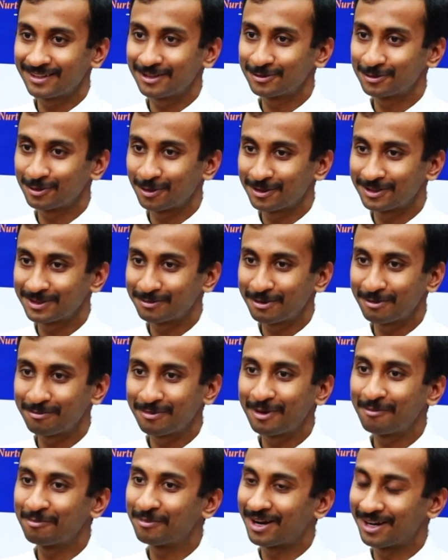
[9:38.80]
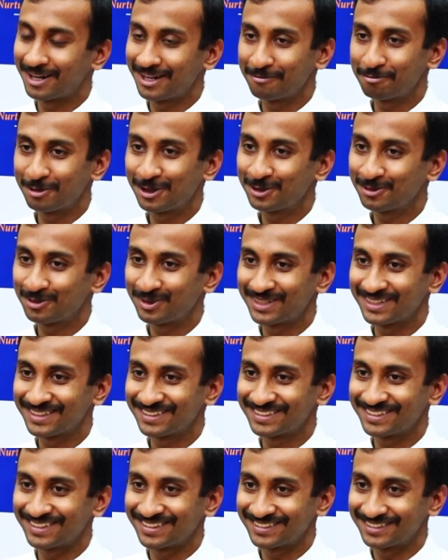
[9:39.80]
sorry, ma'am, I'm unable to
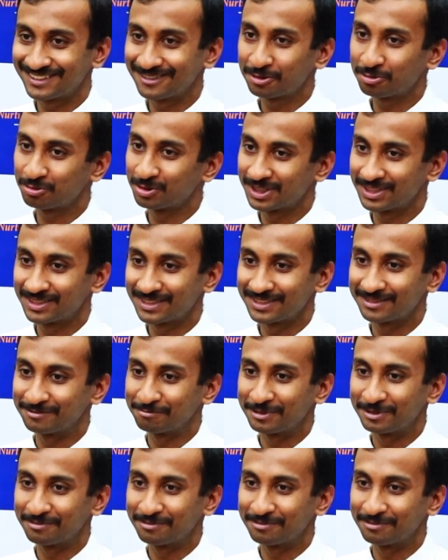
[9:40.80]
understand the question,